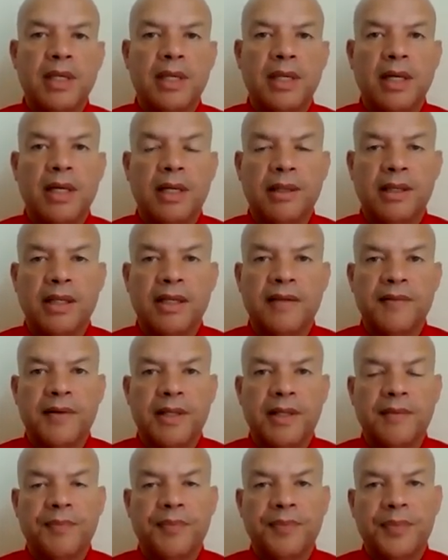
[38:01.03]

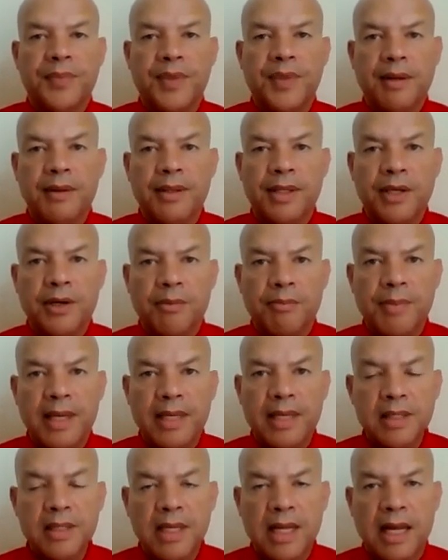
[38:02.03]
living their
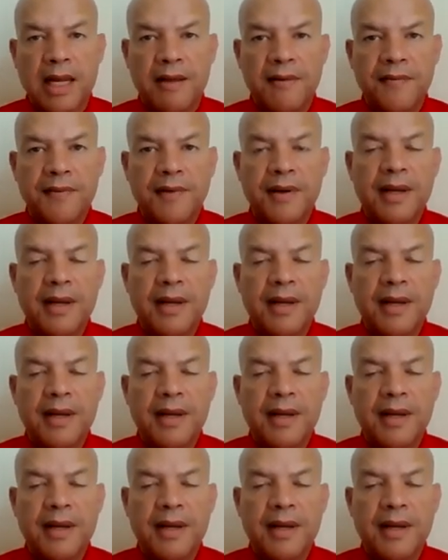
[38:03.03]
best life